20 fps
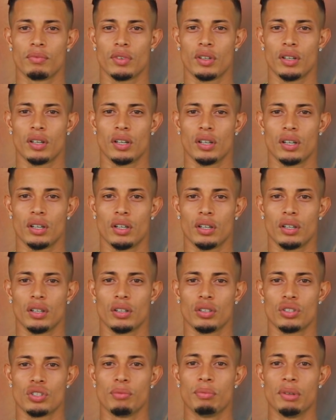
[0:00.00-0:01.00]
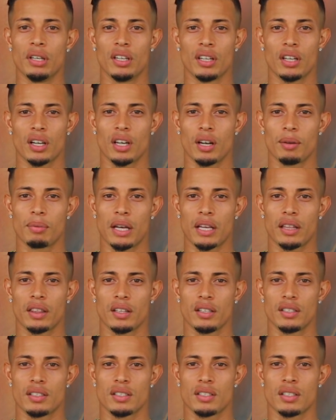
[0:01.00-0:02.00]
uh, to be in a club like
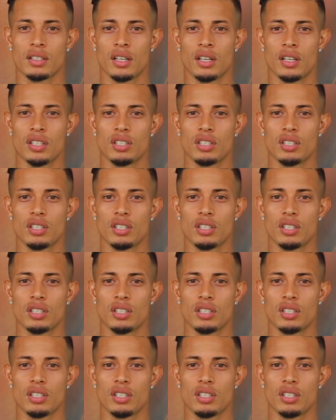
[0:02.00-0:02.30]
this,